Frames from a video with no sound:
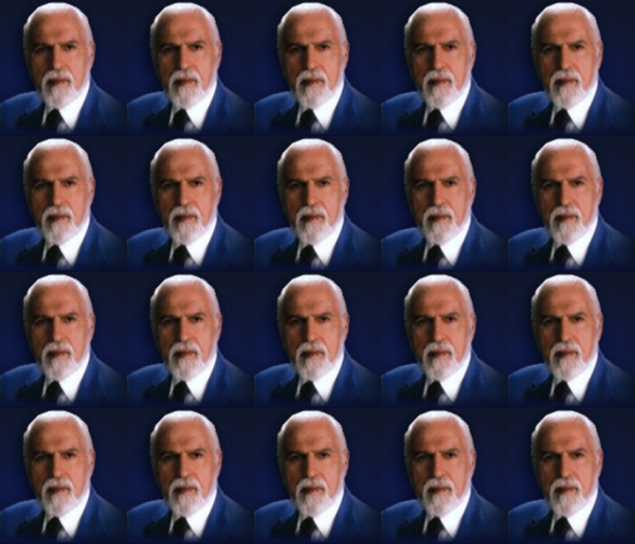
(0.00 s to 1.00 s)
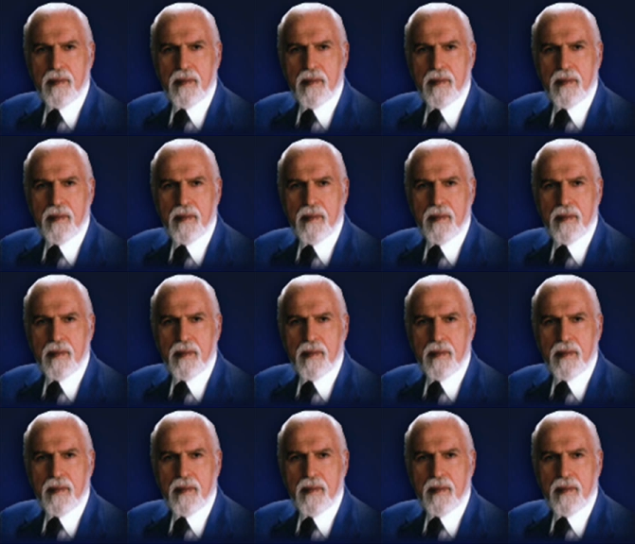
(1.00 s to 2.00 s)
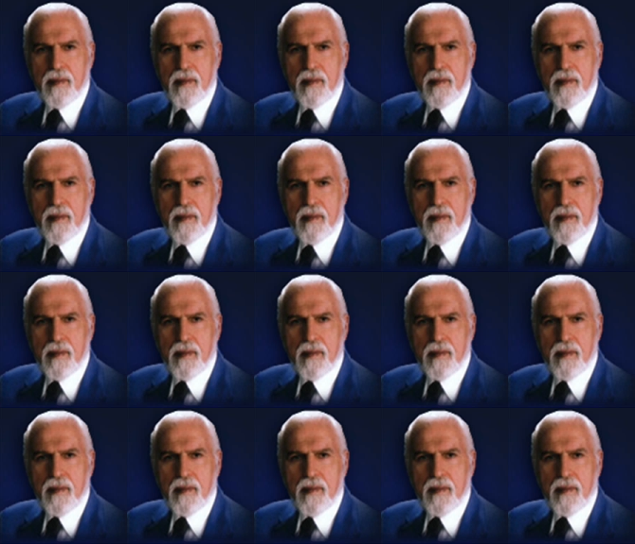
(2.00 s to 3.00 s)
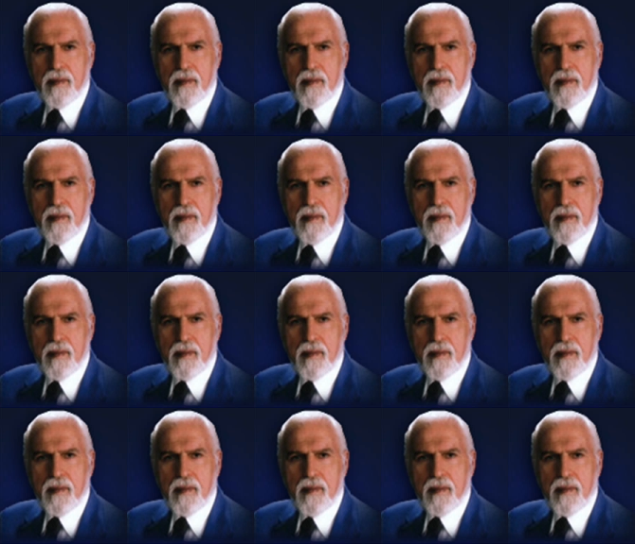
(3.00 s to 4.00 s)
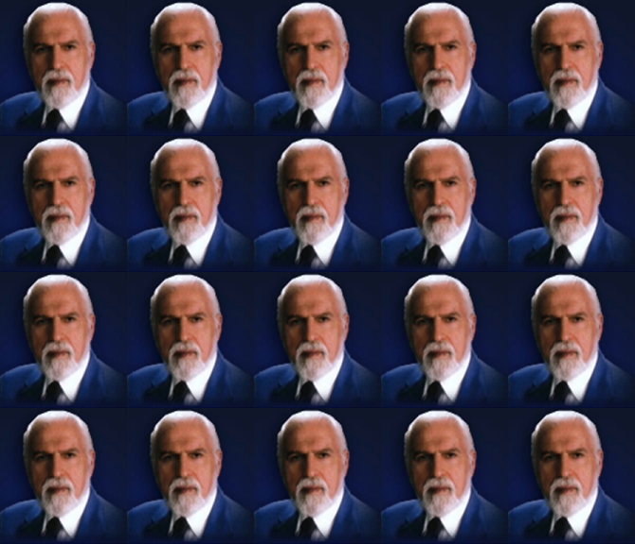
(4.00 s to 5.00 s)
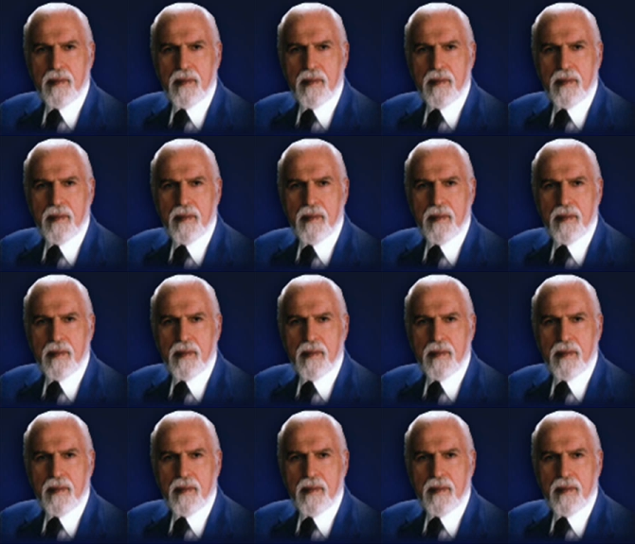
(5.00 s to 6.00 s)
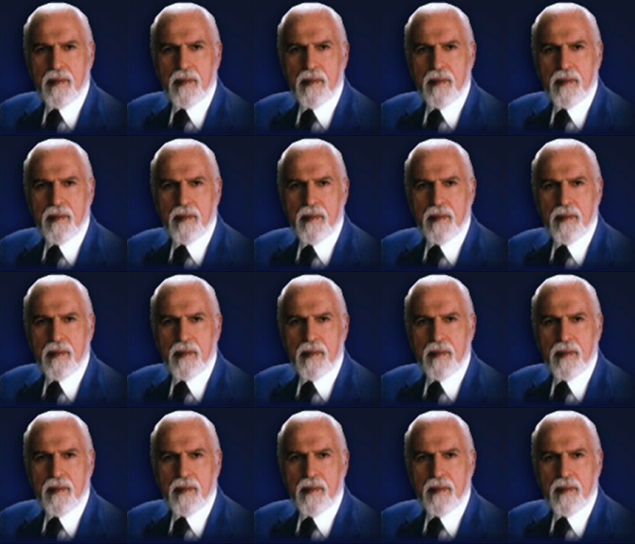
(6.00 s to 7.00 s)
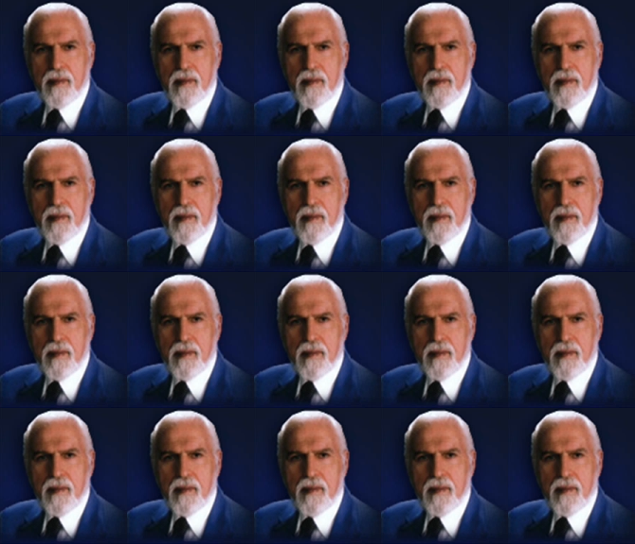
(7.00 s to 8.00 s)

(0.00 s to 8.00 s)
[no speech]